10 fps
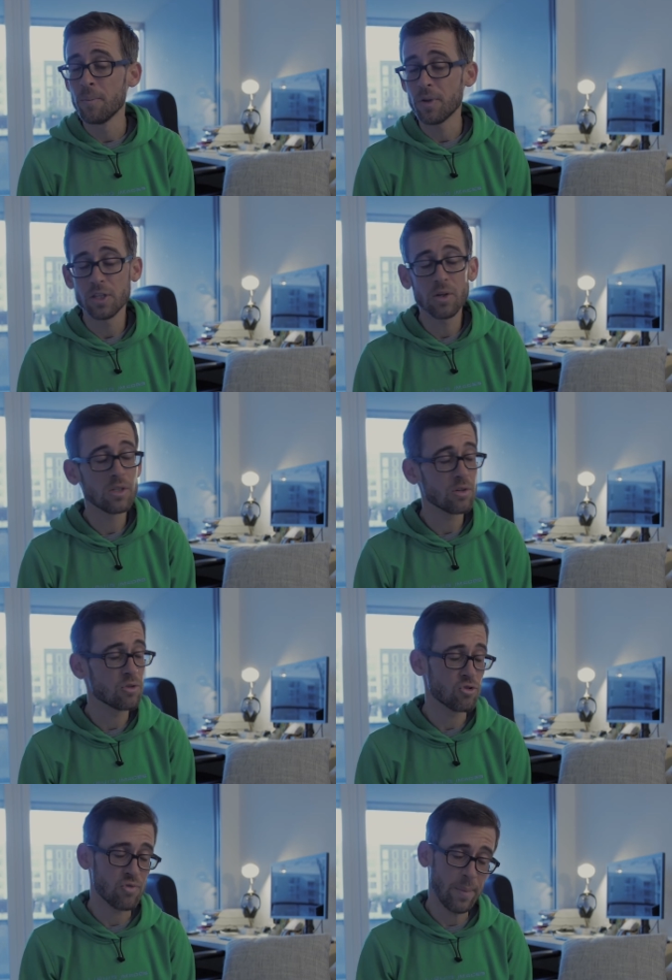There's also
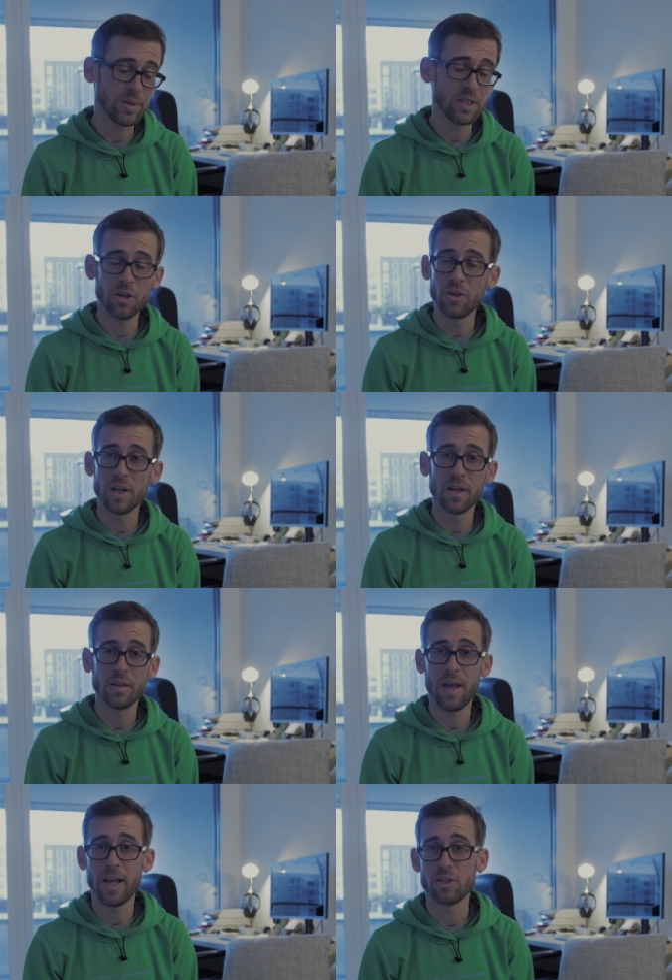straps that you can
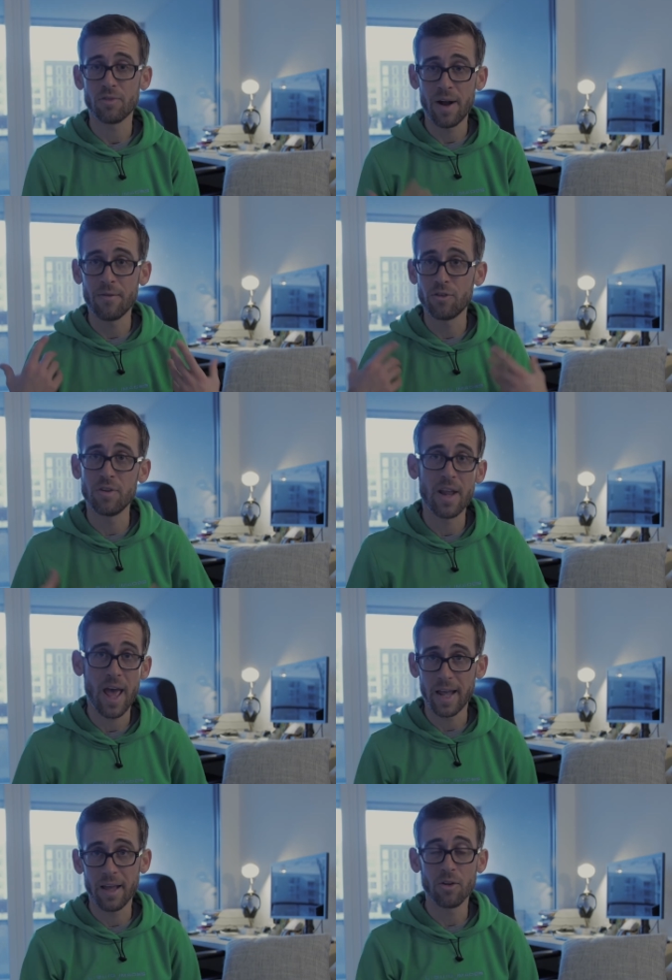attach around your
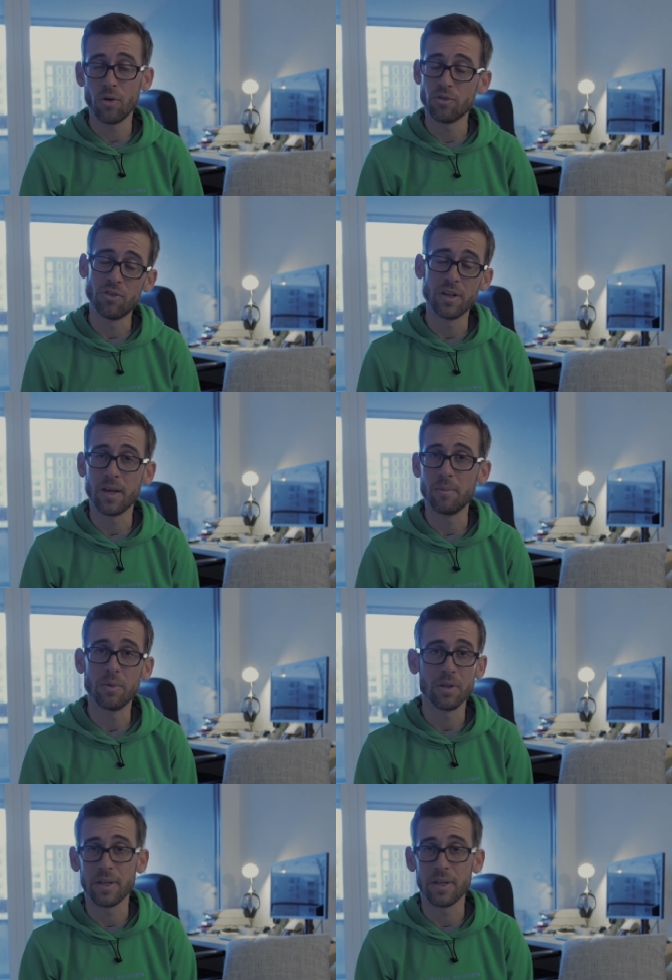neck and onto the gimbal